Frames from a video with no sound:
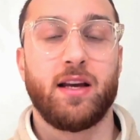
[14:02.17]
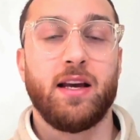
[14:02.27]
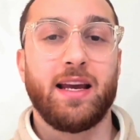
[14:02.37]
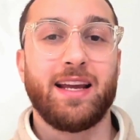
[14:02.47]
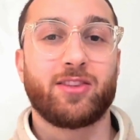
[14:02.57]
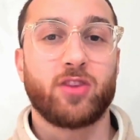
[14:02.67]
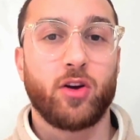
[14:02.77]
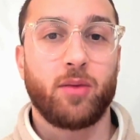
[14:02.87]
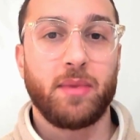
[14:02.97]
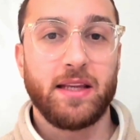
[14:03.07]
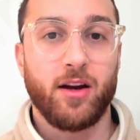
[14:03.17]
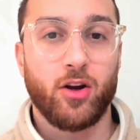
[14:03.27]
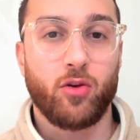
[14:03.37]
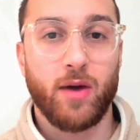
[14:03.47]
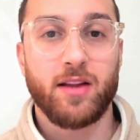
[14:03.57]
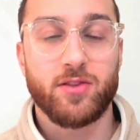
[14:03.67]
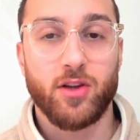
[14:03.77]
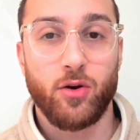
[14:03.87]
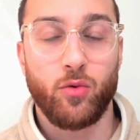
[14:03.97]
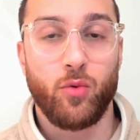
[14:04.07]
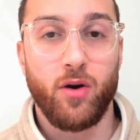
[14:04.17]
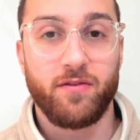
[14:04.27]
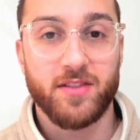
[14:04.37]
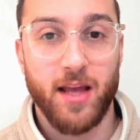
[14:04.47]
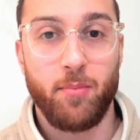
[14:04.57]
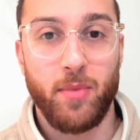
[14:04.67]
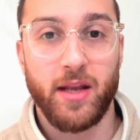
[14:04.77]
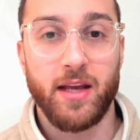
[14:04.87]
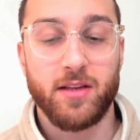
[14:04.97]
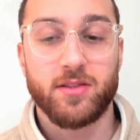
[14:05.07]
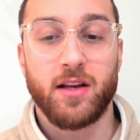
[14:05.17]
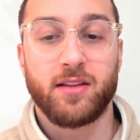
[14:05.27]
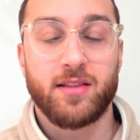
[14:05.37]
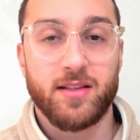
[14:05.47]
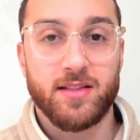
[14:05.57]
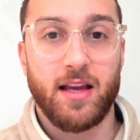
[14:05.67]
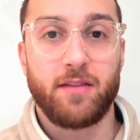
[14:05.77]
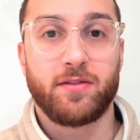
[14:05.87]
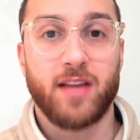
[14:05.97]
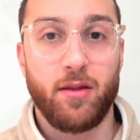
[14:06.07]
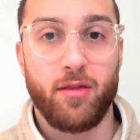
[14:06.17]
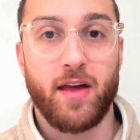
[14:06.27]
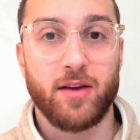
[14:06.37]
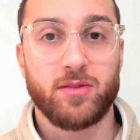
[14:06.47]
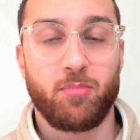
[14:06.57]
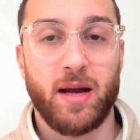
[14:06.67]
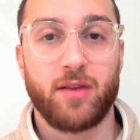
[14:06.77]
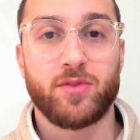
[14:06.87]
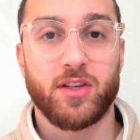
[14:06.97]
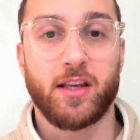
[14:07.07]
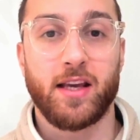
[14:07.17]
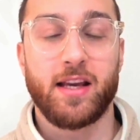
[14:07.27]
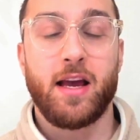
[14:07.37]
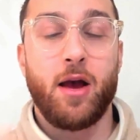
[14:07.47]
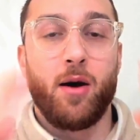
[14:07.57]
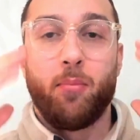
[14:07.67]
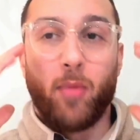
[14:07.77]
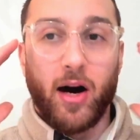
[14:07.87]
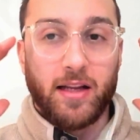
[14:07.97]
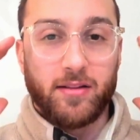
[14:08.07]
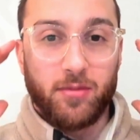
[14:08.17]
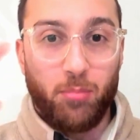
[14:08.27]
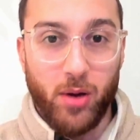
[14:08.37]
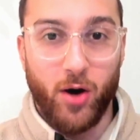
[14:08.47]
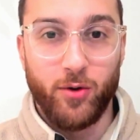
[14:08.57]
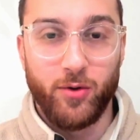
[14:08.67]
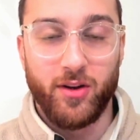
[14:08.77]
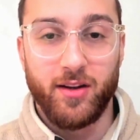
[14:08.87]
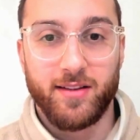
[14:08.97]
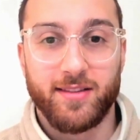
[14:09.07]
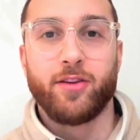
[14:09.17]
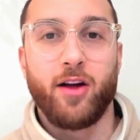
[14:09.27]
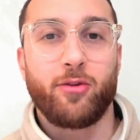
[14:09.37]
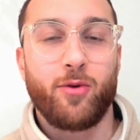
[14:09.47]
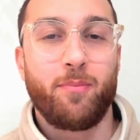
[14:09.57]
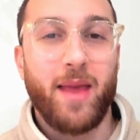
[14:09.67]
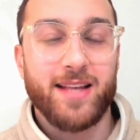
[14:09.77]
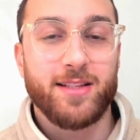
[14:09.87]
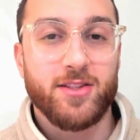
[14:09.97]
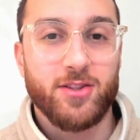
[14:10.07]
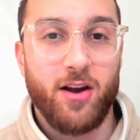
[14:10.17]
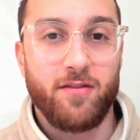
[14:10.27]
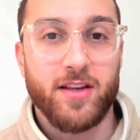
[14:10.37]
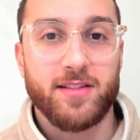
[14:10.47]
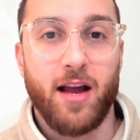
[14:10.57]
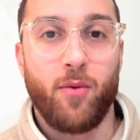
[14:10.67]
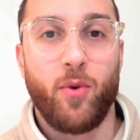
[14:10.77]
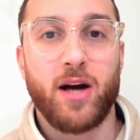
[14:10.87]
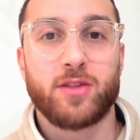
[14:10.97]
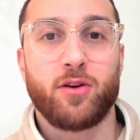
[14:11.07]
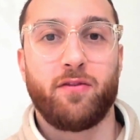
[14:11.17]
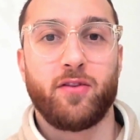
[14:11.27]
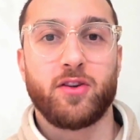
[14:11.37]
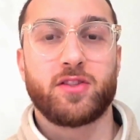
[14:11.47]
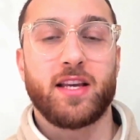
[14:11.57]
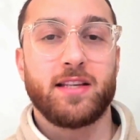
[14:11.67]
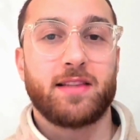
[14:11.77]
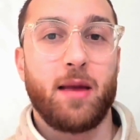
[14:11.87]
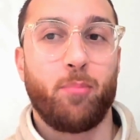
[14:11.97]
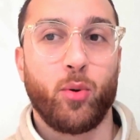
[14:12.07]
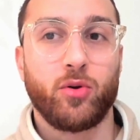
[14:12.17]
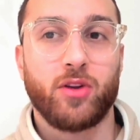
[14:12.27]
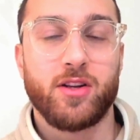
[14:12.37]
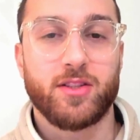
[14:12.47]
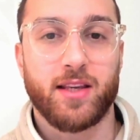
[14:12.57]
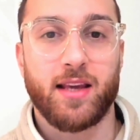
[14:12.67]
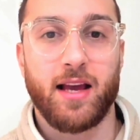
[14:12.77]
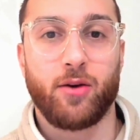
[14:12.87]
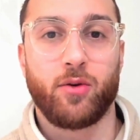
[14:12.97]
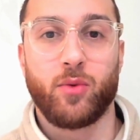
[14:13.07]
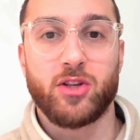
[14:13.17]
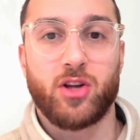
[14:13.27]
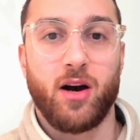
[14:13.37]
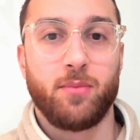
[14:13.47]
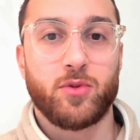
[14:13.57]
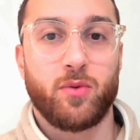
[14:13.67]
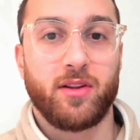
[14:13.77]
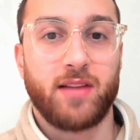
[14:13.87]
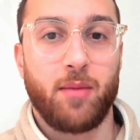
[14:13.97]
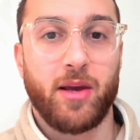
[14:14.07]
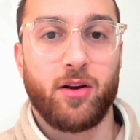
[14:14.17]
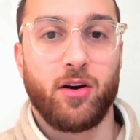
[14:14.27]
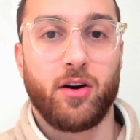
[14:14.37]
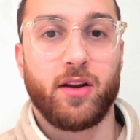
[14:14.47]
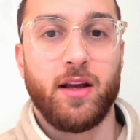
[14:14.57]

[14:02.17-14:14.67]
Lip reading: It took me a grand total of 10 minutes to save £10,000 a year. Mind blown. Another amazing service that Wise offers is their borderless account, which comes with a debit card.